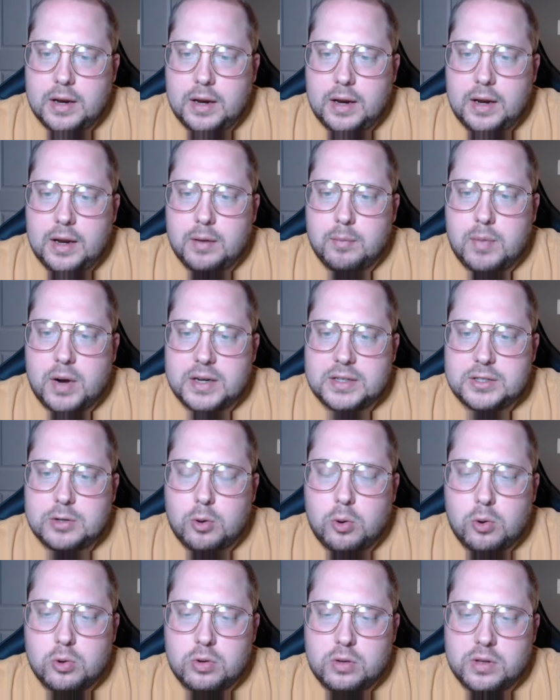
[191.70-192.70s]
and my
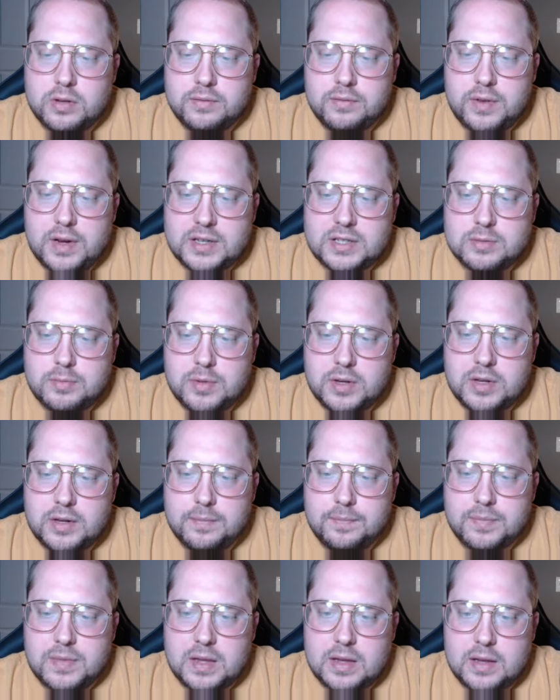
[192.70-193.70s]
total investment
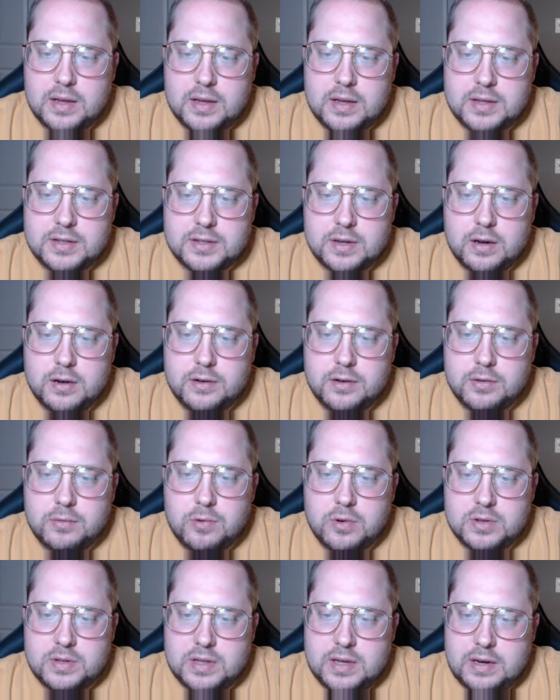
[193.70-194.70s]
is under
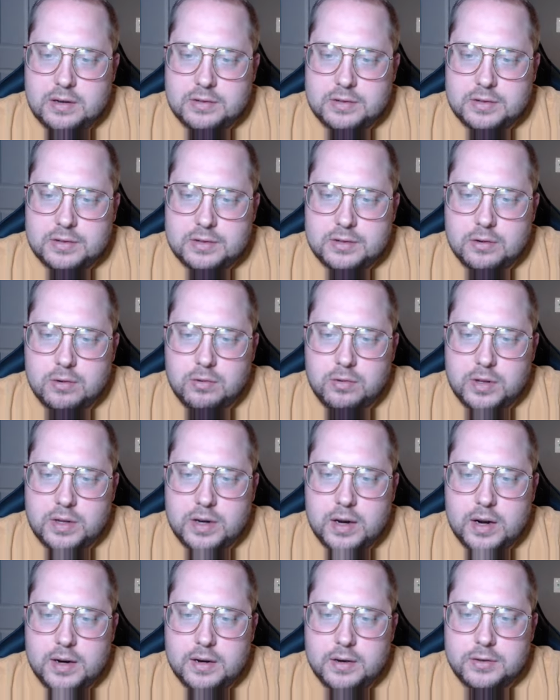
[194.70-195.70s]
$1,000, so only
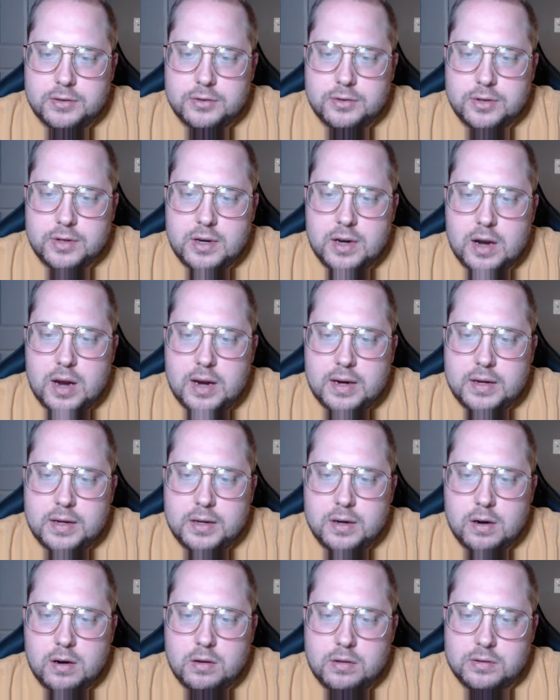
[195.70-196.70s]

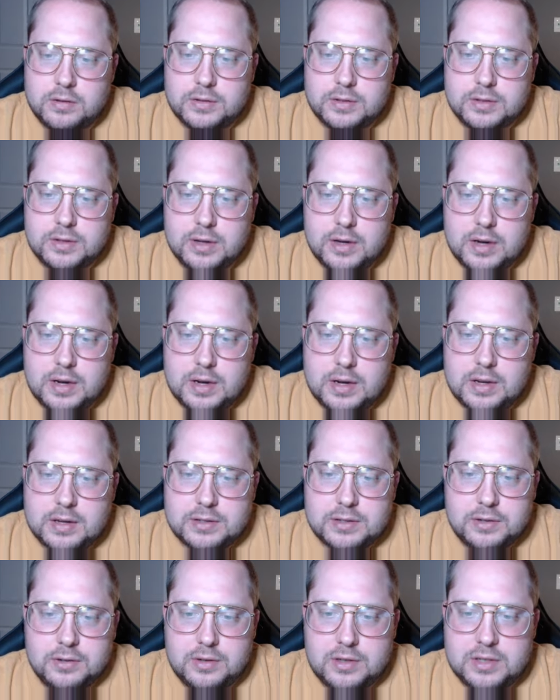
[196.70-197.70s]
$990.
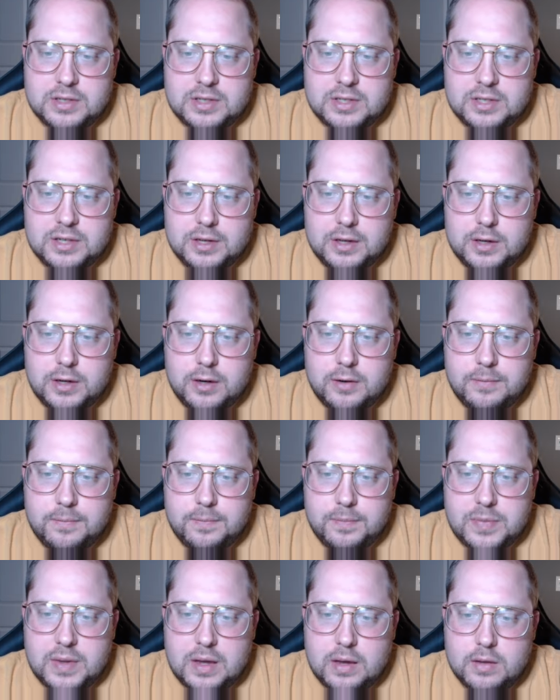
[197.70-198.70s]
So you can see
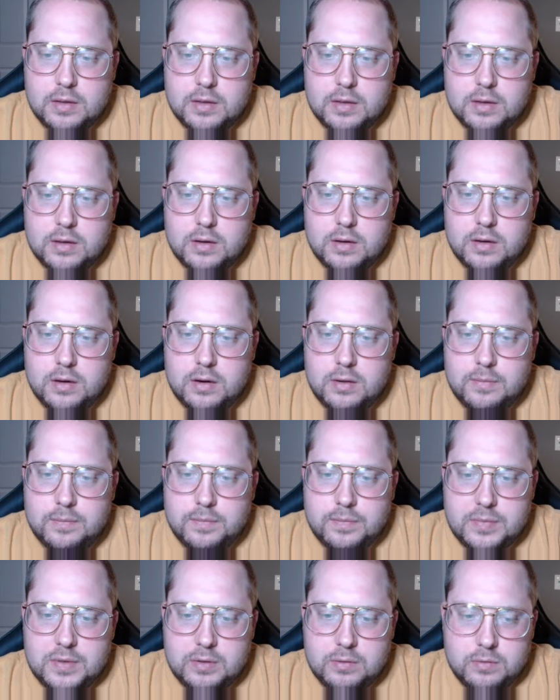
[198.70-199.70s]
the
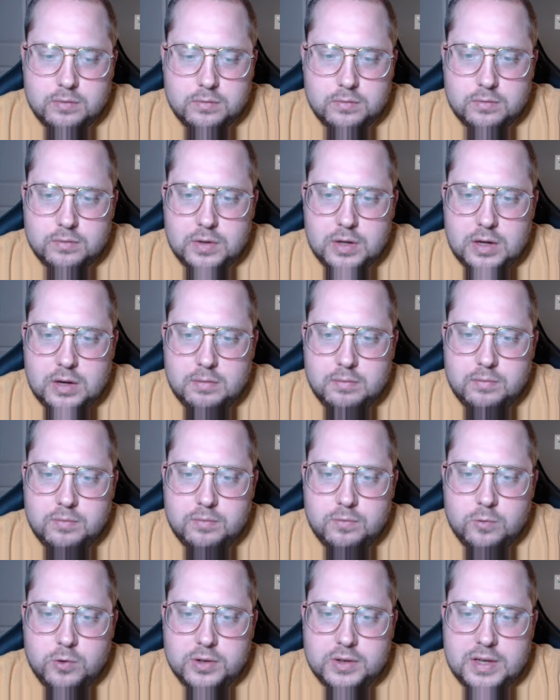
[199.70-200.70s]

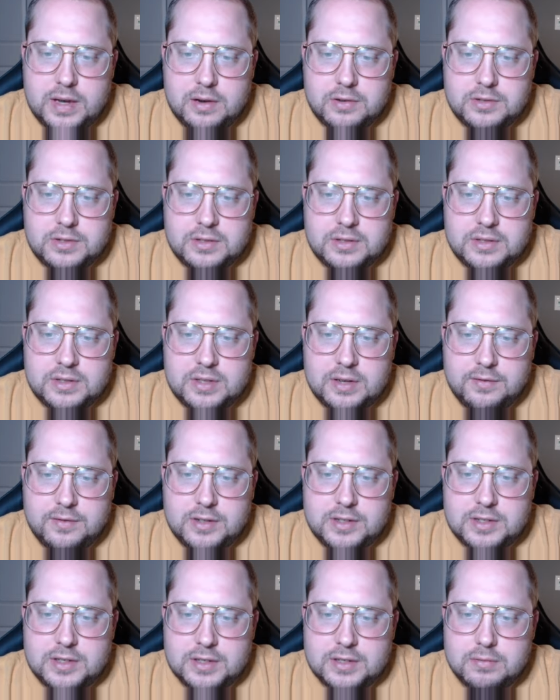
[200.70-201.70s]

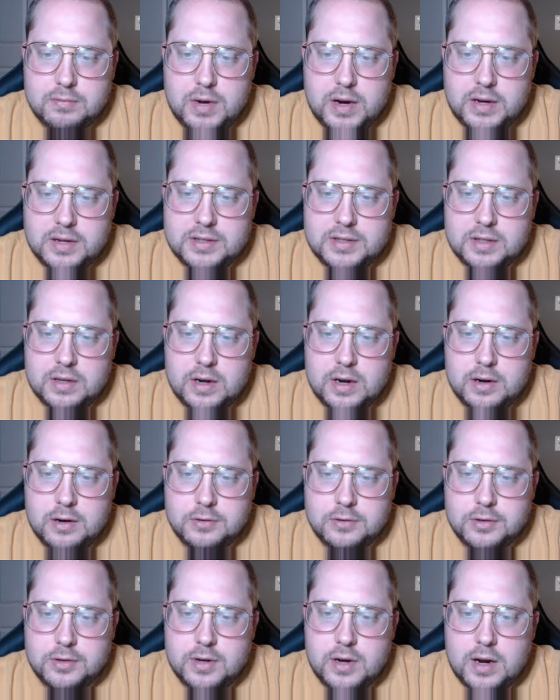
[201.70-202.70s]
1,076 minus the
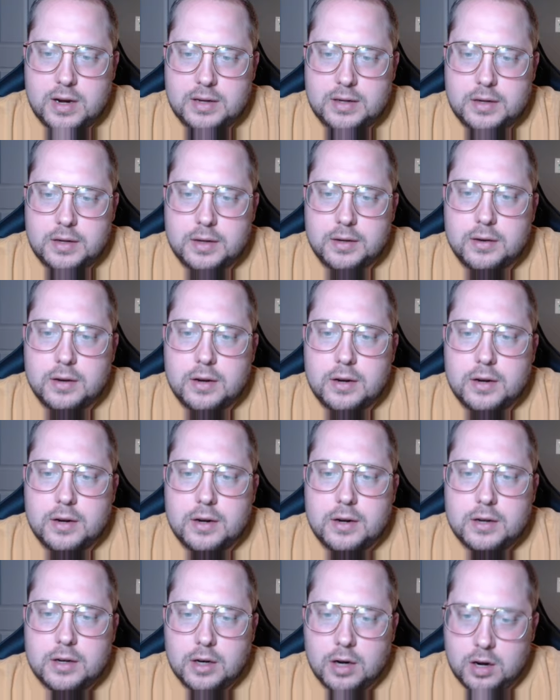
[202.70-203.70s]
990
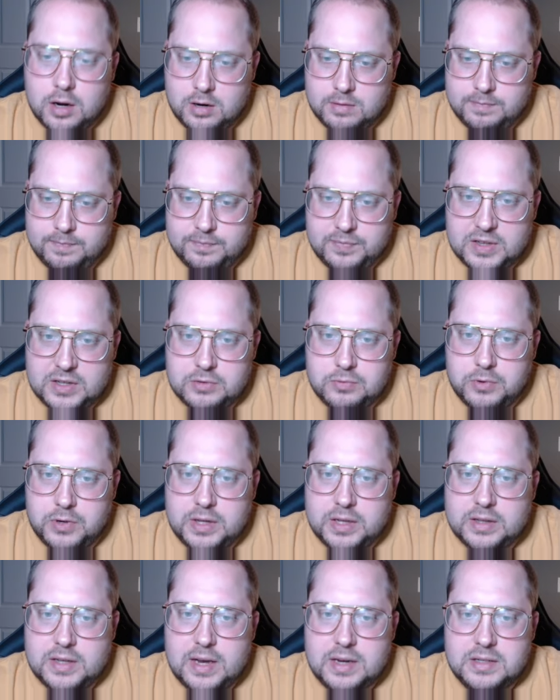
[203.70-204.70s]
is where you
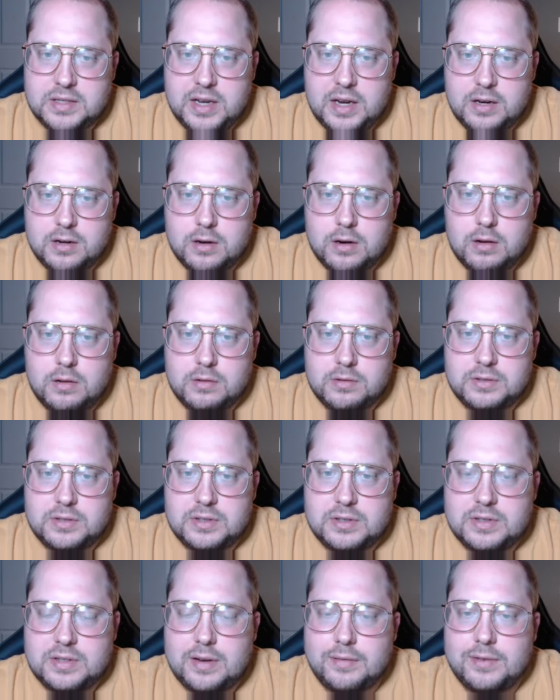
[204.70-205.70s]
get that
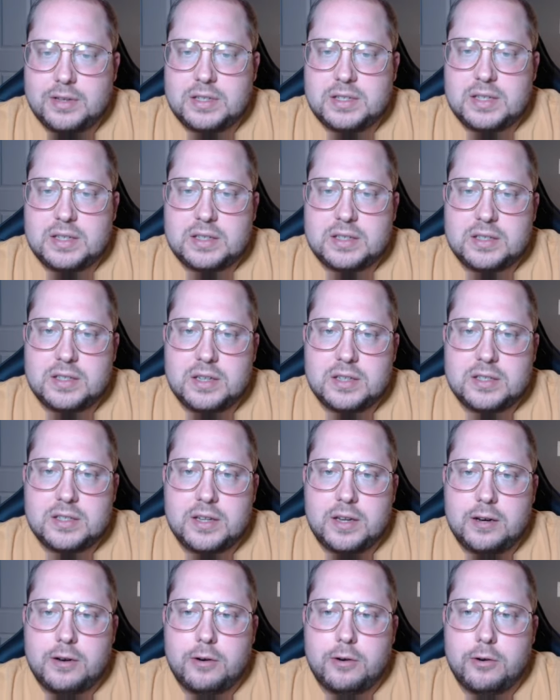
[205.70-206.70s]

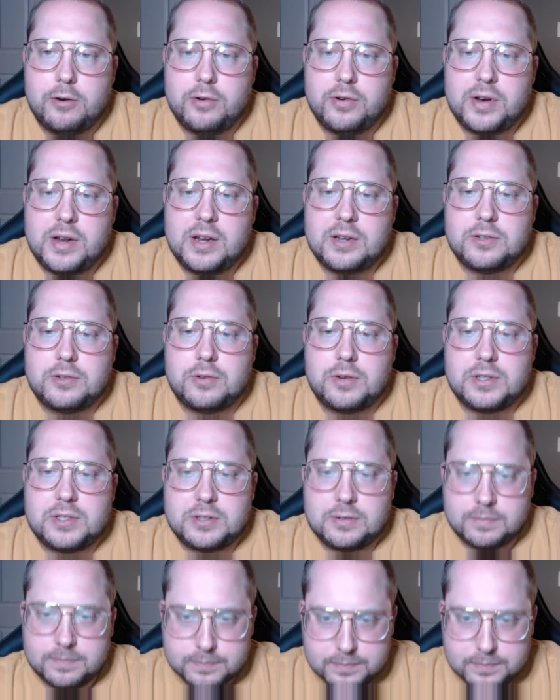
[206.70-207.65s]
$10.76 in earned interest.